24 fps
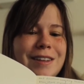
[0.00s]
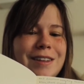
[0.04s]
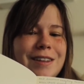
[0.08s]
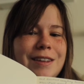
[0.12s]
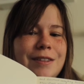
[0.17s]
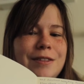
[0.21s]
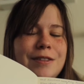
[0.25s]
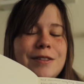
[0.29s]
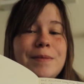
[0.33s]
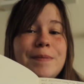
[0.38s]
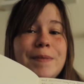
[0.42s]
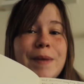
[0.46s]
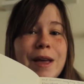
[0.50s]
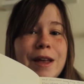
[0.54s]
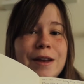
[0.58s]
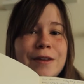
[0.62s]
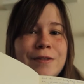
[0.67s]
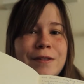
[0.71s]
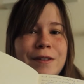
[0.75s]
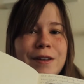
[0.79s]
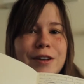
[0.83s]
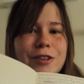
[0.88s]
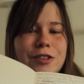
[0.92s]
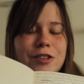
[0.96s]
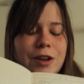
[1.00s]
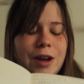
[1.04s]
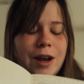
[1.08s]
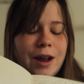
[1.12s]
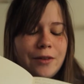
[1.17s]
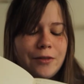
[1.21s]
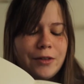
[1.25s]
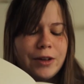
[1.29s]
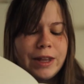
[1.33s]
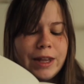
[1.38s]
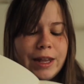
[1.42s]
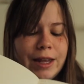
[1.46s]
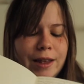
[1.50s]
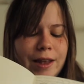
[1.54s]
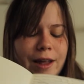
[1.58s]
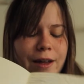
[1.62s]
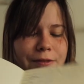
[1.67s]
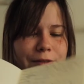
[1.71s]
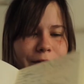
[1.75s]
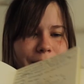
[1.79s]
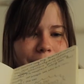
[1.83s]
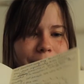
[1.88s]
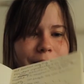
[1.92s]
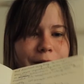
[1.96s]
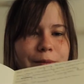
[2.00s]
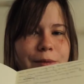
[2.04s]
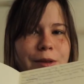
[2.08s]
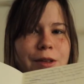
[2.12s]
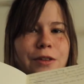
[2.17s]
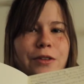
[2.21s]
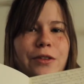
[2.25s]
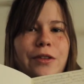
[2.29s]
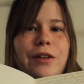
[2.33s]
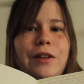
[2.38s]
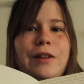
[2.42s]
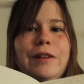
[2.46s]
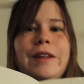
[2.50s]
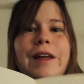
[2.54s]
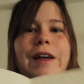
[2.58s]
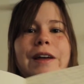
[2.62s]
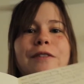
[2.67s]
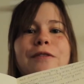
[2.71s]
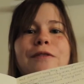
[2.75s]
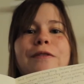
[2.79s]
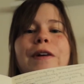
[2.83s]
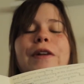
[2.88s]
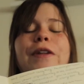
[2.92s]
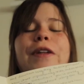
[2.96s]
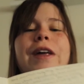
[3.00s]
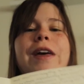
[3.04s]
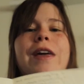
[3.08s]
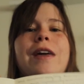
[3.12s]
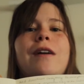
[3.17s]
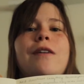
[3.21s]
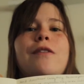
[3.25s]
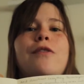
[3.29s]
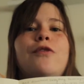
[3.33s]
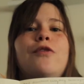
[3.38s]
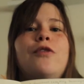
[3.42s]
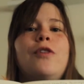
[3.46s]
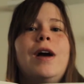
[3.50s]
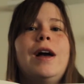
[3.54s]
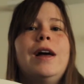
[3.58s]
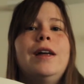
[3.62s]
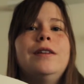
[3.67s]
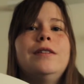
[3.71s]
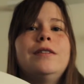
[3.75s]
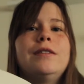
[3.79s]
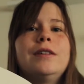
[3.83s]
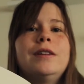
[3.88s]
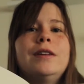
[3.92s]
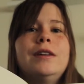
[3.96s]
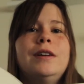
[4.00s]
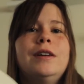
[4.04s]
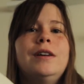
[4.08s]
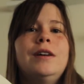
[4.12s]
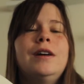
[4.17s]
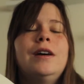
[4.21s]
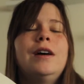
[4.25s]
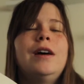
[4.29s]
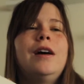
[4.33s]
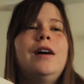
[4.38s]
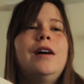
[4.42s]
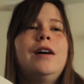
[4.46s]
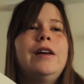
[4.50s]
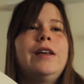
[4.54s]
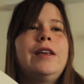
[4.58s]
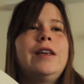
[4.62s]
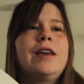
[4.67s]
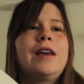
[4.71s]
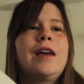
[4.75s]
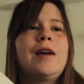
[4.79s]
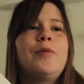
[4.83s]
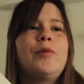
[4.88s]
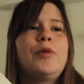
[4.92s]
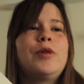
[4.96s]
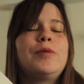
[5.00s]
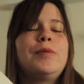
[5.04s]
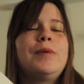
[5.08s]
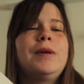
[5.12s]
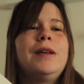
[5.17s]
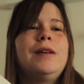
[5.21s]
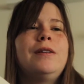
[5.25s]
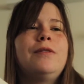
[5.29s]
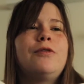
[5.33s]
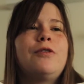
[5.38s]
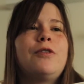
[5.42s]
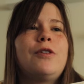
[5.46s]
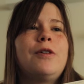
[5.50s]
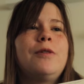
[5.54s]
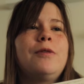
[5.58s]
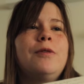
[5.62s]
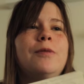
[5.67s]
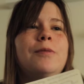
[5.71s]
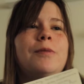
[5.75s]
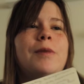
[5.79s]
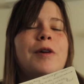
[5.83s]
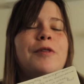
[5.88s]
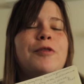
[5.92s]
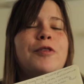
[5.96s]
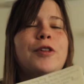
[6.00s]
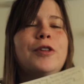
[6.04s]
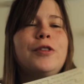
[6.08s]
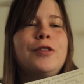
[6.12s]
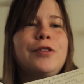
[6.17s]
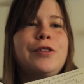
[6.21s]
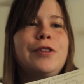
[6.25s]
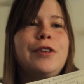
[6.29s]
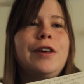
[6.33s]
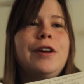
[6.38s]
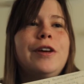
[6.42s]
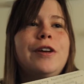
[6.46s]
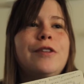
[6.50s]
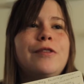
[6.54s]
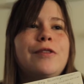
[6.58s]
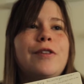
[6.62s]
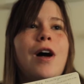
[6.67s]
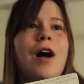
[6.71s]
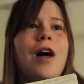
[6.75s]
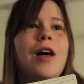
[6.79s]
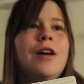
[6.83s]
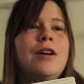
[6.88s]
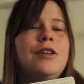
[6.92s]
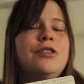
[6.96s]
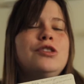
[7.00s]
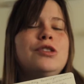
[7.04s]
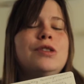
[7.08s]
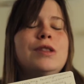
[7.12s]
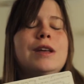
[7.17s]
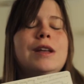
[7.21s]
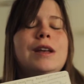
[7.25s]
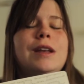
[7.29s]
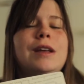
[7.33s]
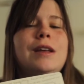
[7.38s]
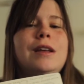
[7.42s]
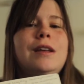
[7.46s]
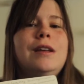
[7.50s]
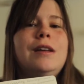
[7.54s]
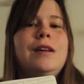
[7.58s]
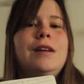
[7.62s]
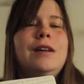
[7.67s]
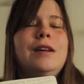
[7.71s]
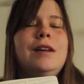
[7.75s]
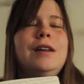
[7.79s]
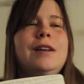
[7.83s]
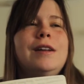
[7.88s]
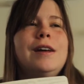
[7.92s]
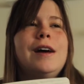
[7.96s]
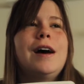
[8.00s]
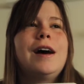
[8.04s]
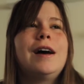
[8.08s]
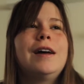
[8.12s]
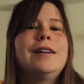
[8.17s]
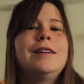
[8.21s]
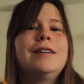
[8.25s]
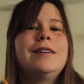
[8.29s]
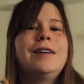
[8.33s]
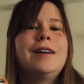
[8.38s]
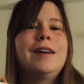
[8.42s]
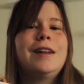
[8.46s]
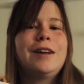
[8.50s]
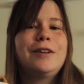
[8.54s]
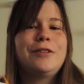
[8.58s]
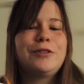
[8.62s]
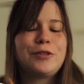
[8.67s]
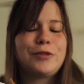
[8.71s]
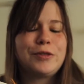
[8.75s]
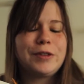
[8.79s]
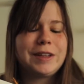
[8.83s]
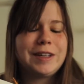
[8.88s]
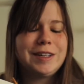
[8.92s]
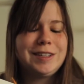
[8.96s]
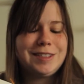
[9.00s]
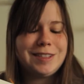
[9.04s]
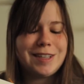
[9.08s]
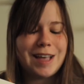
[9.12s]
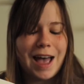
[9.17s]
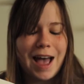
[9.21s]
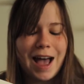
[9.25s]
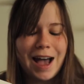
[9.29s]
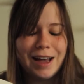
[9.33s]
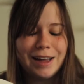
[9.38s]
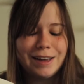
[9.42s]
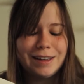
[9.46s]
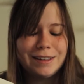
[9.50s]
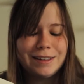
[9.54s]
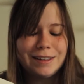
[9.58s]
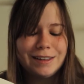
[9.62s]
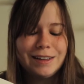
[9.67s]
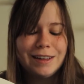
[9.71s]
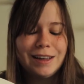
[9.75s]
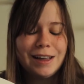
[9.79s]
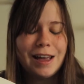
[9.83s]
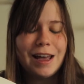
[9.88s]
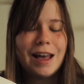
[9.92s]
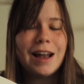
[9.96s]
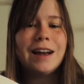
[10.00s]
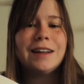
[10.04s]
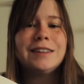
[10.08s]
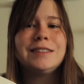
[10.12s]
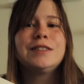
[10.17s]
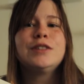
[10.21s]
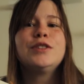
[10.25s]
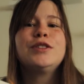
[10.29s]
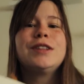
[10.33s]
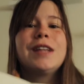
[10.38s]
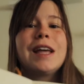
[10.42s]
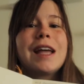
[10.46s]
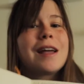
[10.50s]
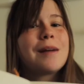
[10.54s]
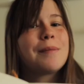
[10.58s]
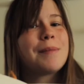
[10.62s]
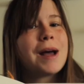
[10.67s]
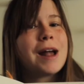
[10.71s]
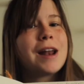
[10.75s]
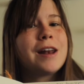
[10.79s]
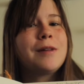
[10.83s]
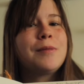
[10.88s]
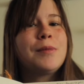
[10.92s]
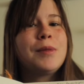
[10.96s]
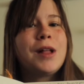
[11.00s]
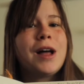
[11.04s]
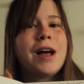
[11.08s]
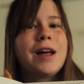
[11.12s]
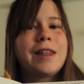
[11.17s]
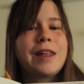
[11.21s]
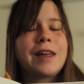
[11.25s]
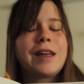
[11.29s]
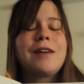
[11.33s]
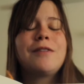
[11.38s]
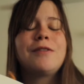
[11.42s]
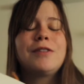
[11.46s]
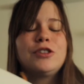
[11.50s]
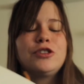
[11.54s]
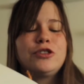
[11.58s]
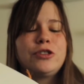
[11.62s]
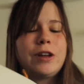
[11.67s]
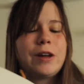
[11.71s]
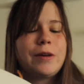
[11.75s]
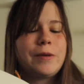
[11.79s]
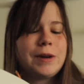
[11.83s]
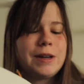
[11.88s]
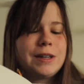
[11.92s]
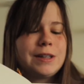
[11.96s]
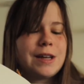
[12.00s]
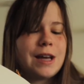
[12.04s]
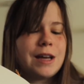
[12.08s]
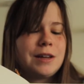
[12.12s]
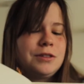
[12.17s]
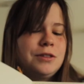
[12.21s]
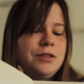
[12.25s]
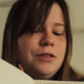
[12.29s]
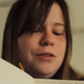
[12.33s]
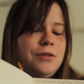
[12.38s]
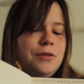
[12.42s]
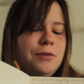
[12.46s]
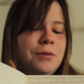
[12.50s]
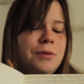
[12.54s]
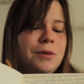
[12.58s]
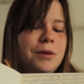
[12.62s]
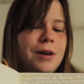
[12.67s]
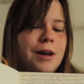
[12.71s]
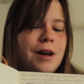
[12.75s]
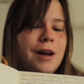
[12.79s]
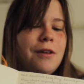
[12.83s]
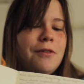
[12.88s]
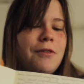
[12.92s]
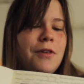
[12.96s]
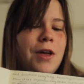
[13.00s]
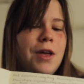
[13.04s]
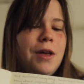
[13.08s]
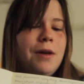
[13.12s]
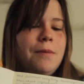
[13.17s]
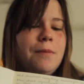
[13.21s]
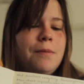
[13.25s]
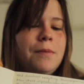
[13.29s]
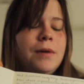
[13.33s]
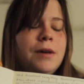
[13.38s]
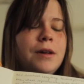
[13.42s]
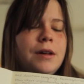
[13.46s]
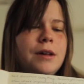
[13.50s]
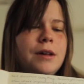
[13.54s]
He was a beta fish, and I really loved him. He like felt like a friend. He came with me from my first year of college, and then he died, and I was really sad. And I still think about him a lot. Like eventually I want a tattoo of him.